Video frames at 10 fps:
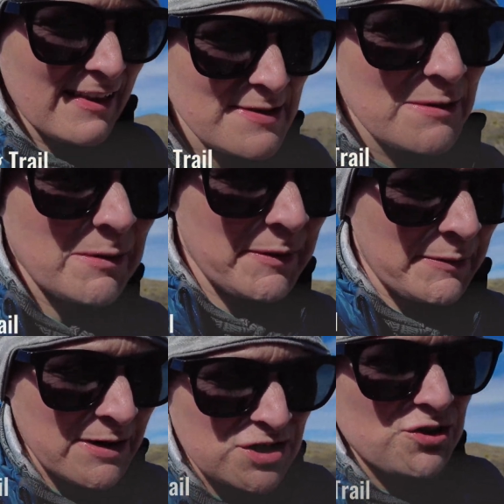This one will be
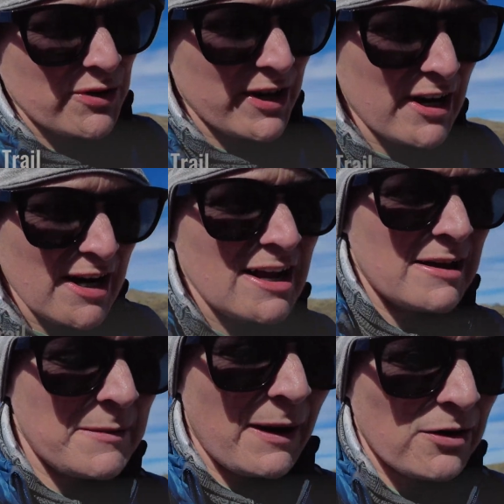much shorter,
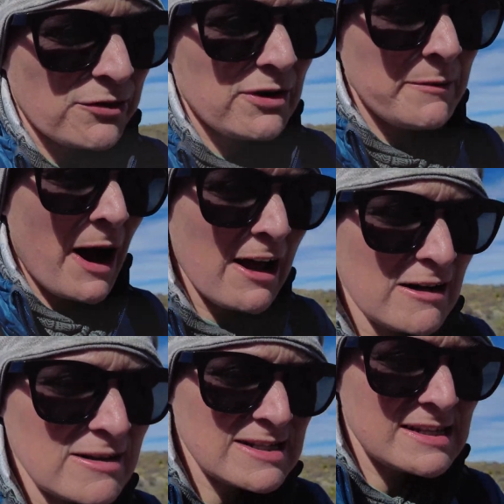about 3
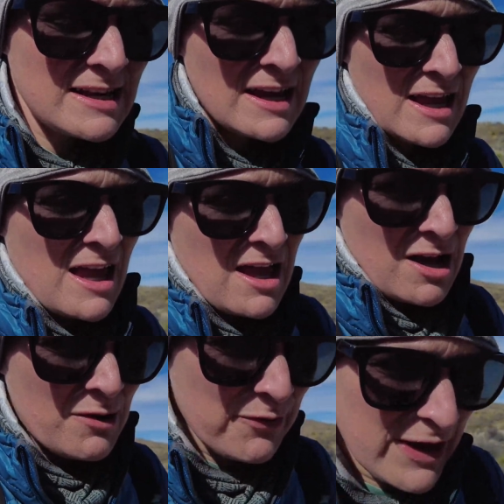miles,
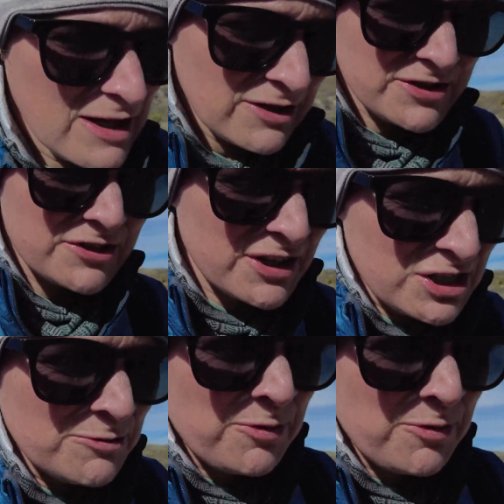hopefully closer to